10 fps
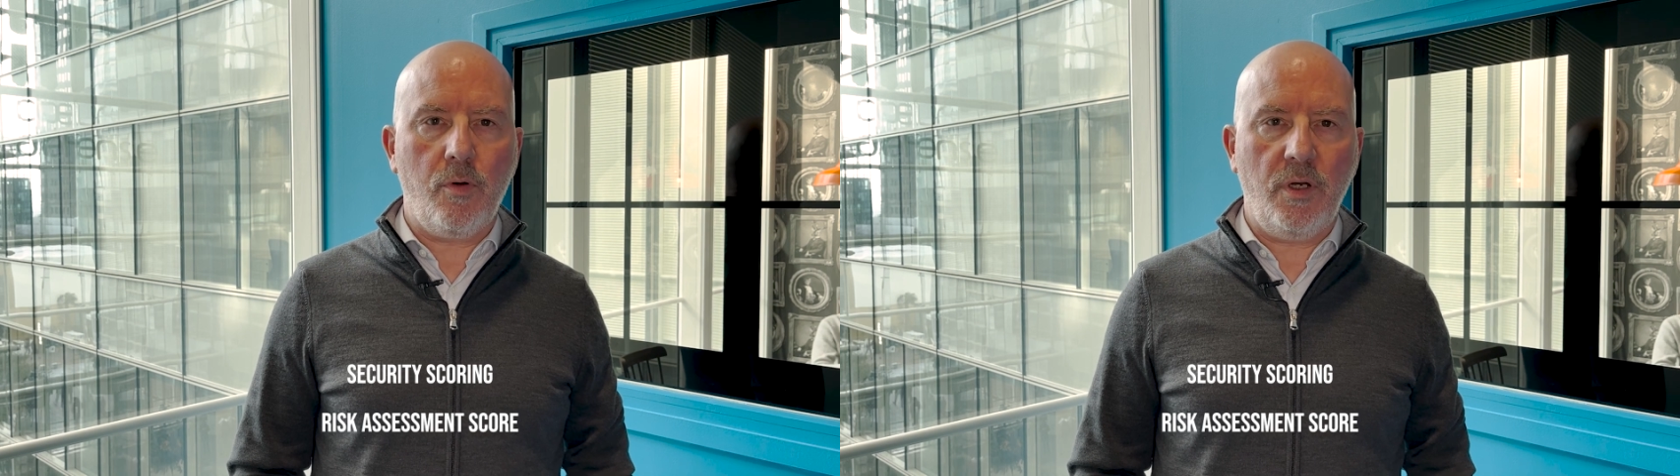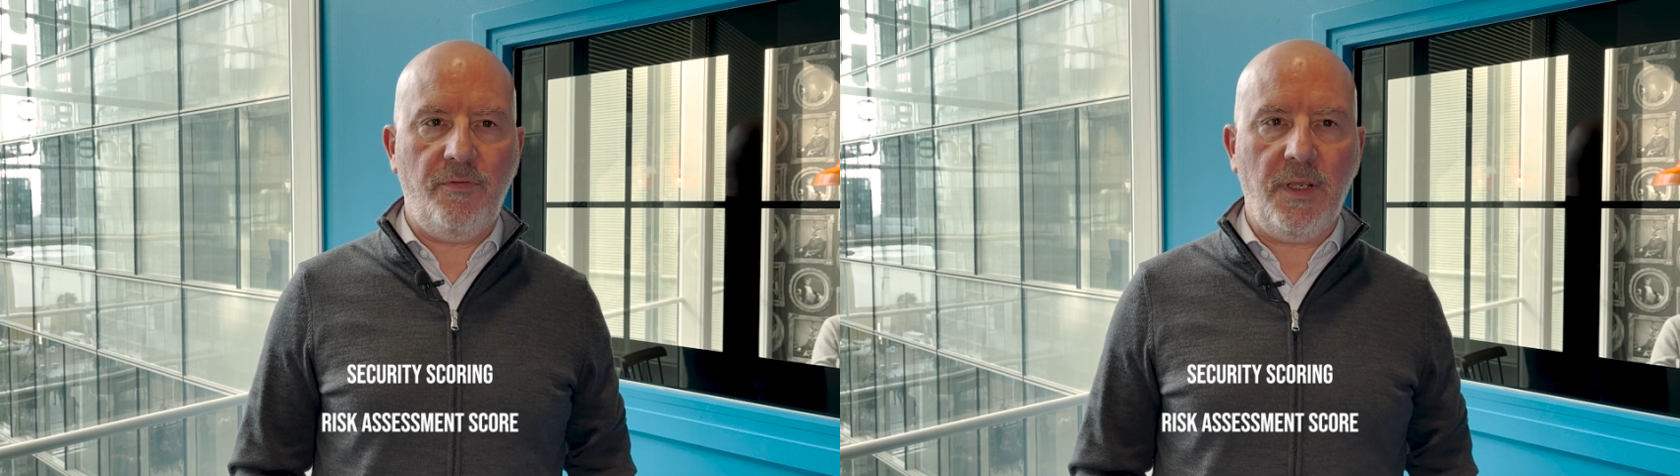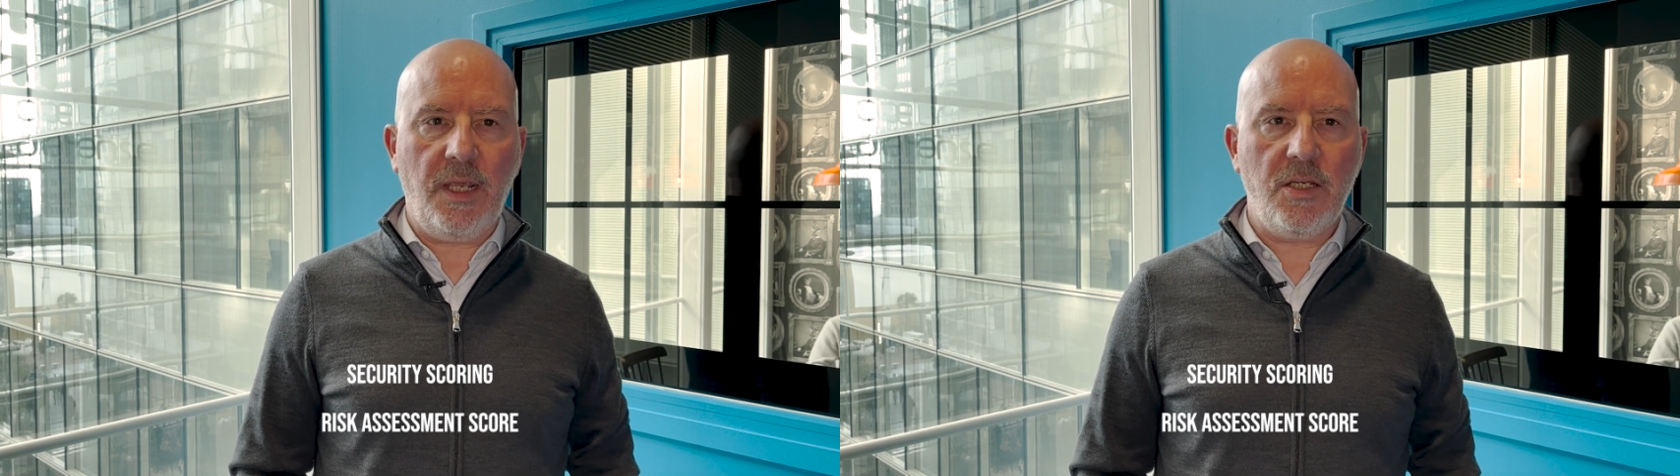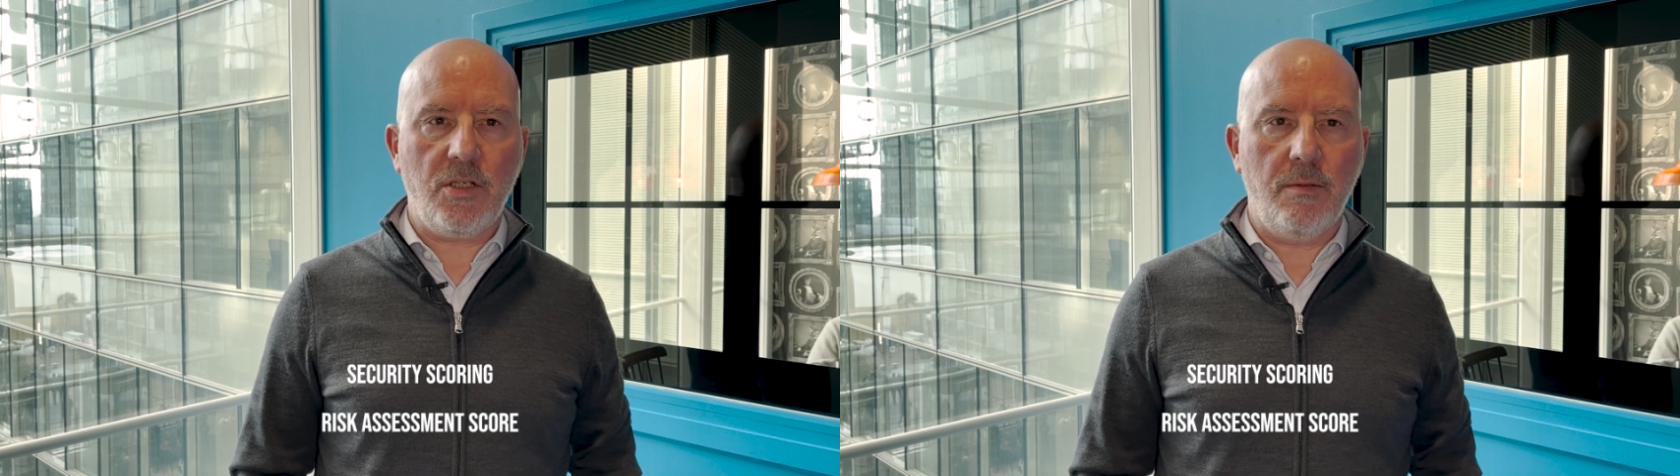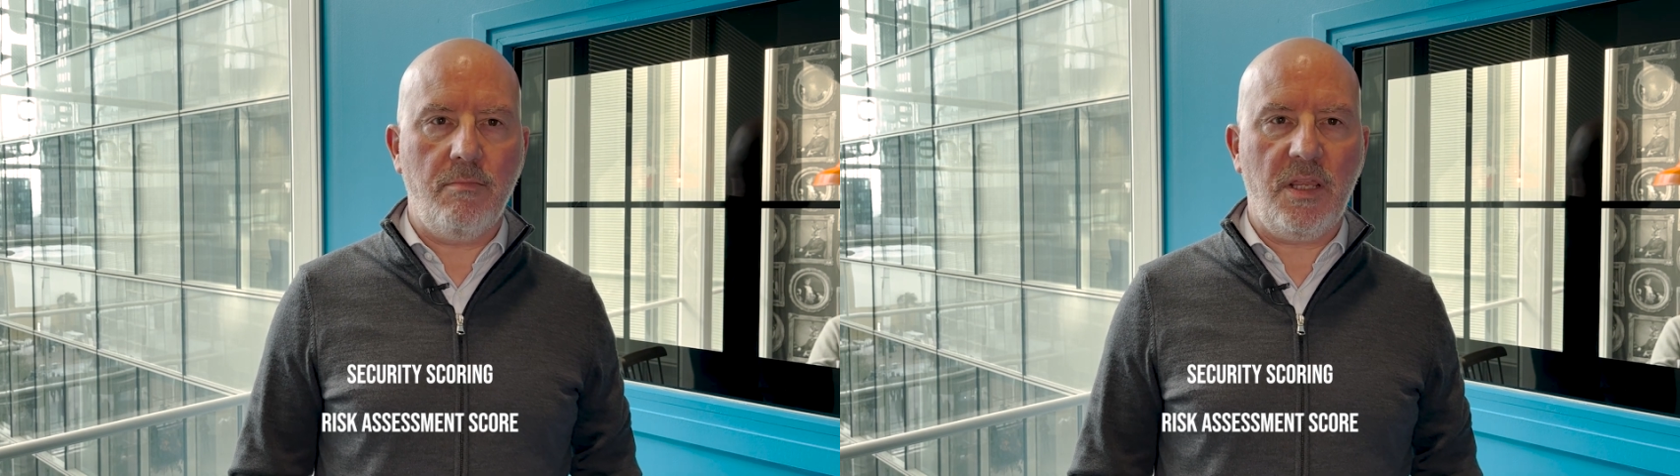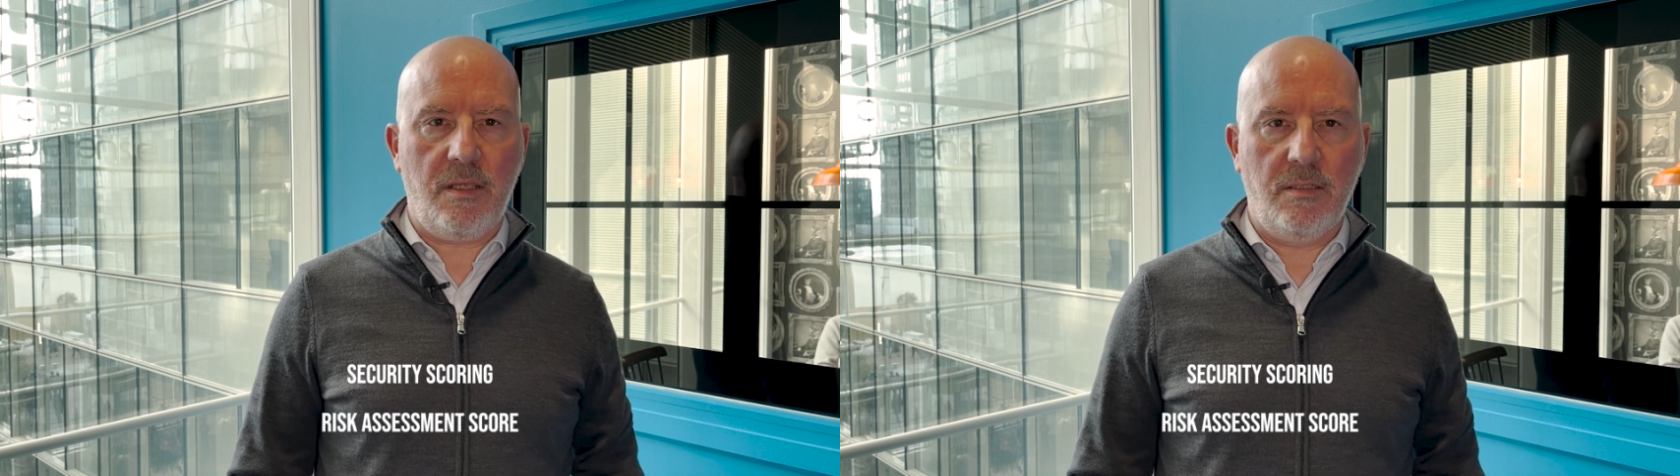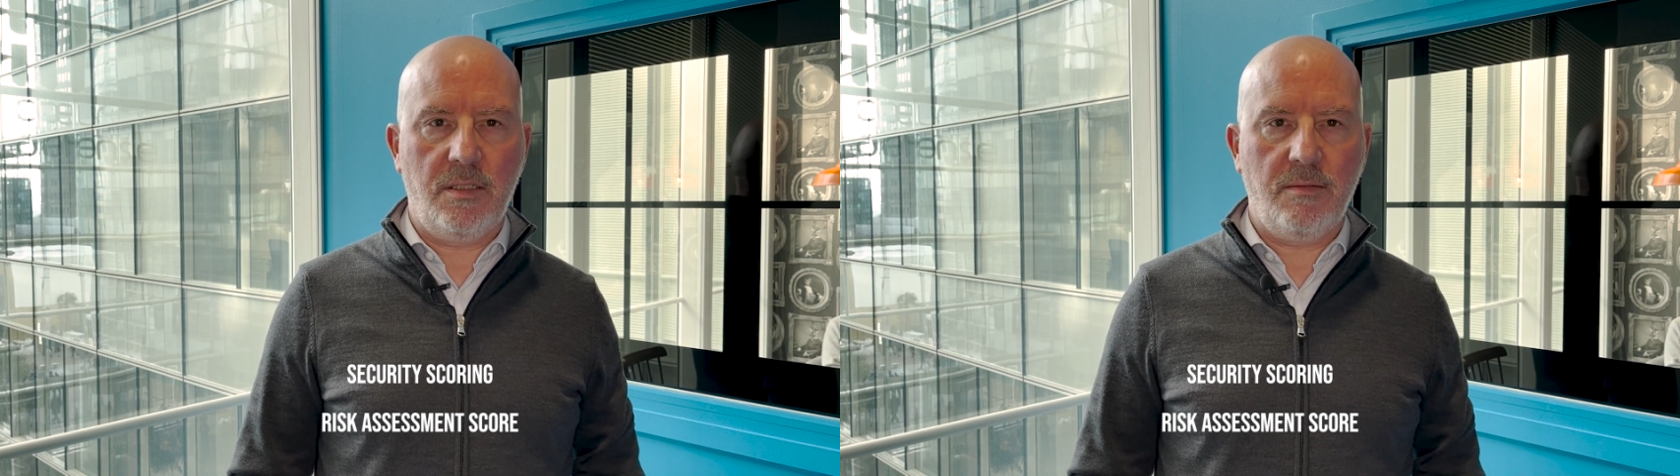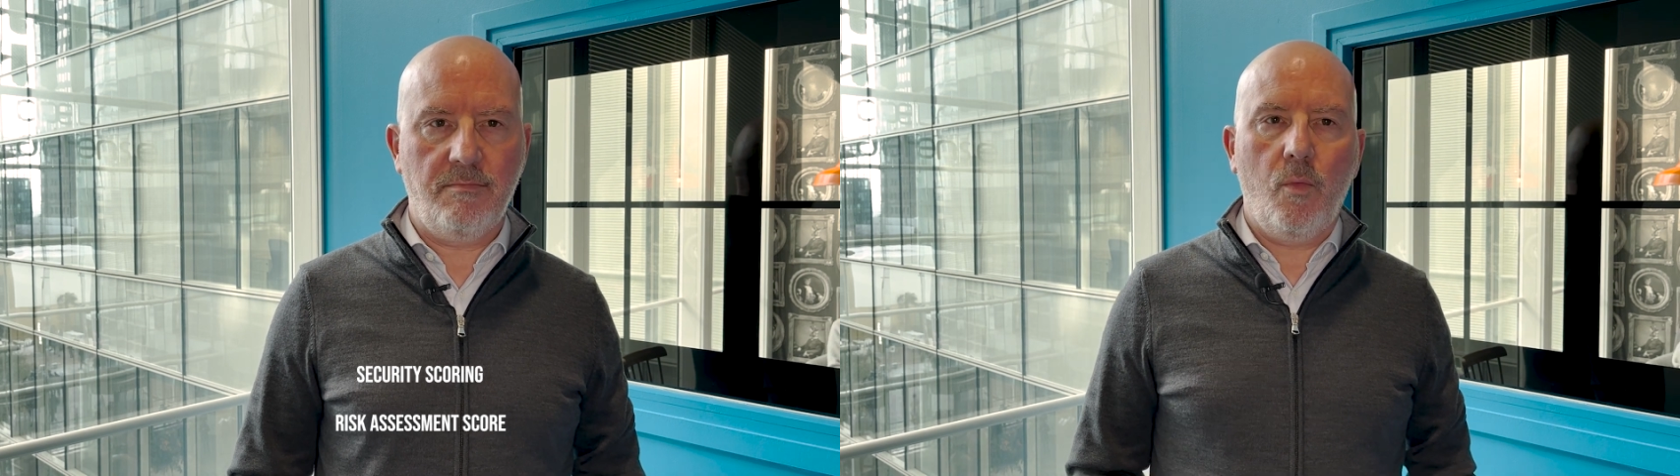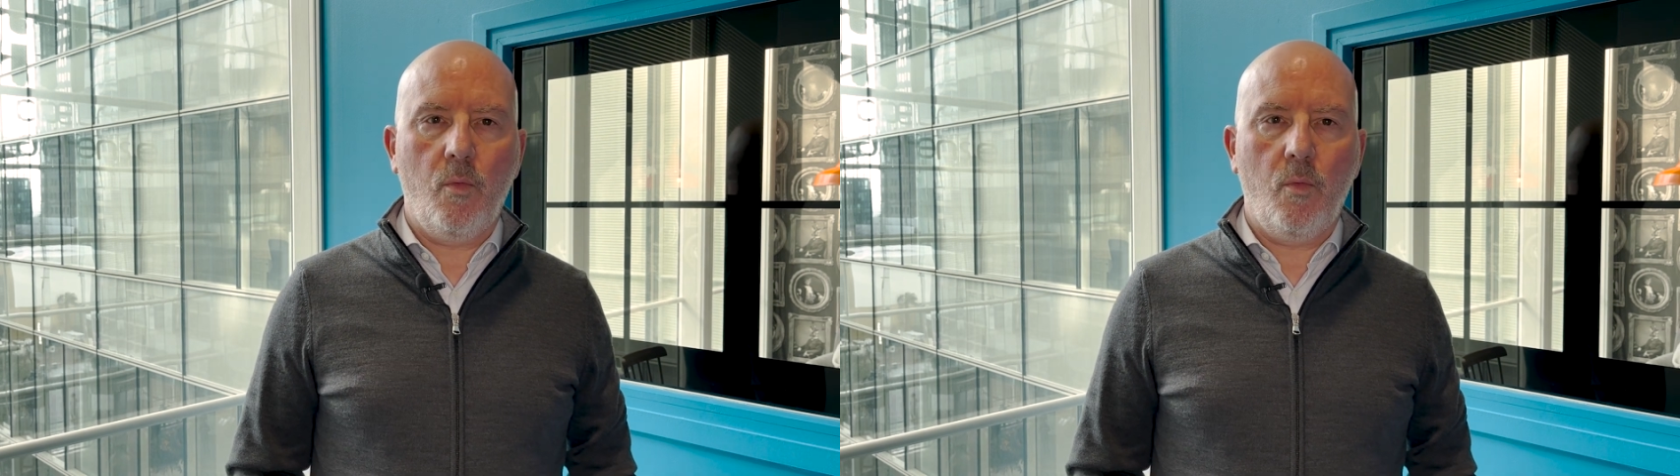quantification methods.